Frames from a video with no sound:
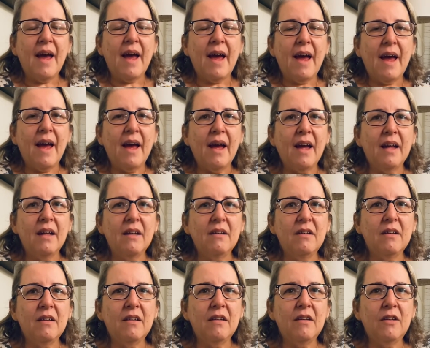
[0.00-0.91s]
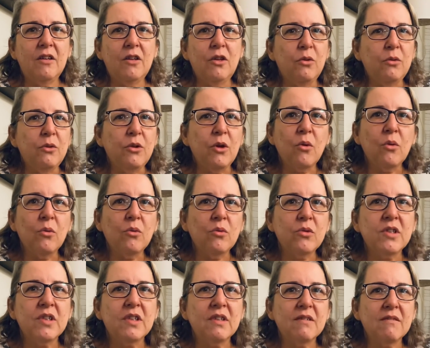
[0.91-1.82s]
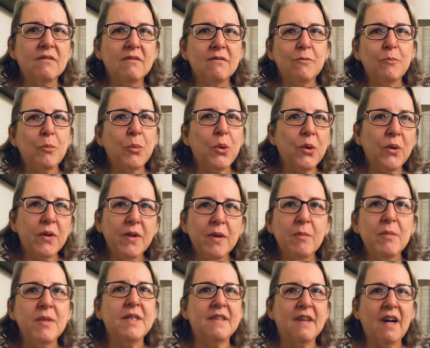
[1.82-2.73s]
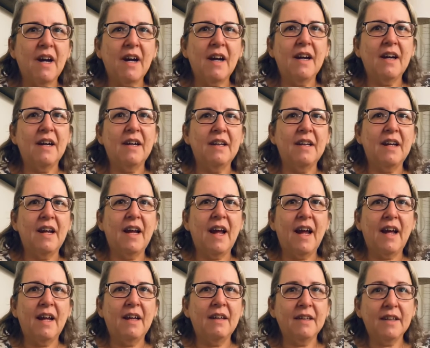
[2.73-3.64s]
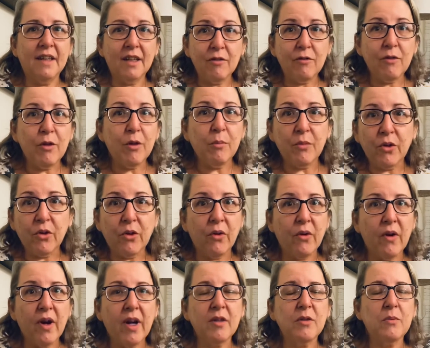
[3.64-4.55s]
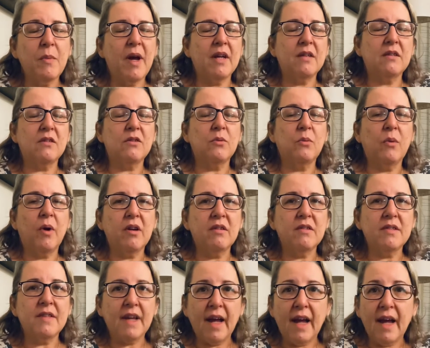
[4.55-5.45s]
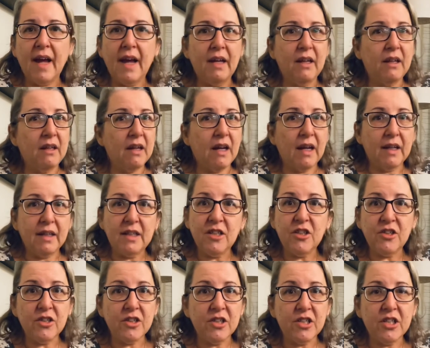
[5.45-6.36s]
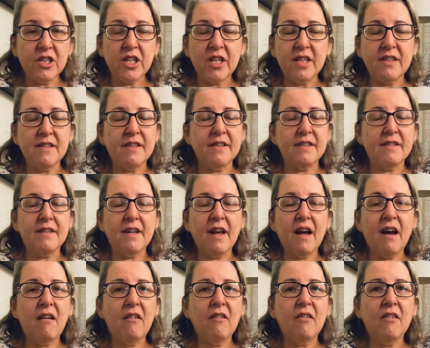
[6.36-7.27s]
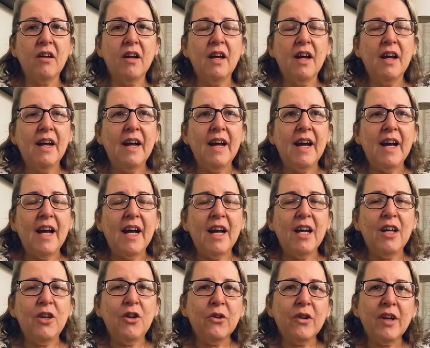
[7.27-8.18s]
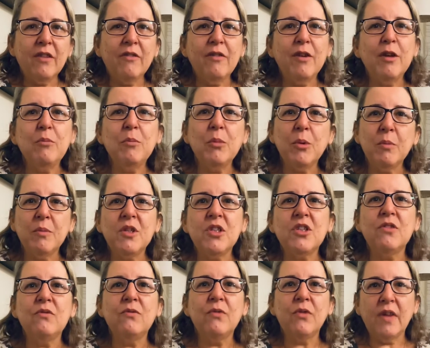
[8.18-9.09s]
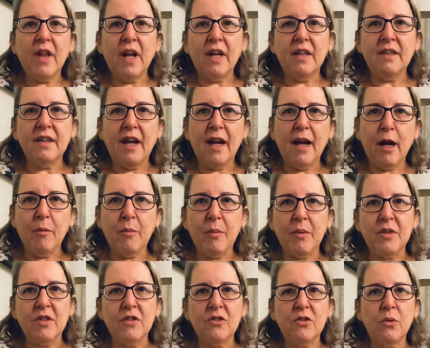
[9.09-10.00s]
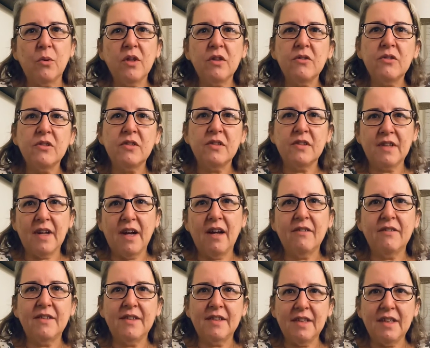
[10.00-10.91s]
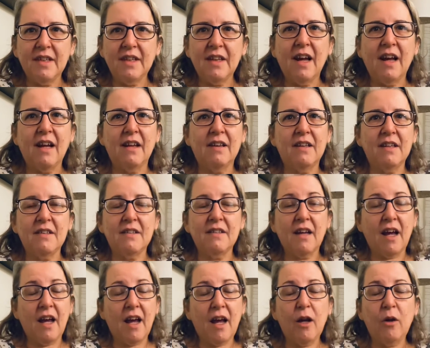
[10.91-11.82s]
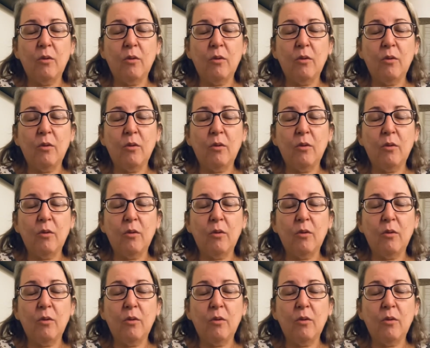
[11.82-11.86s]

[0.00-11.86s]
and you don't pull them aside and give them the correct mask to wear and say, hey, I need you to change this out, you're giving permission for that to happen. So other staff see that and they say, hey,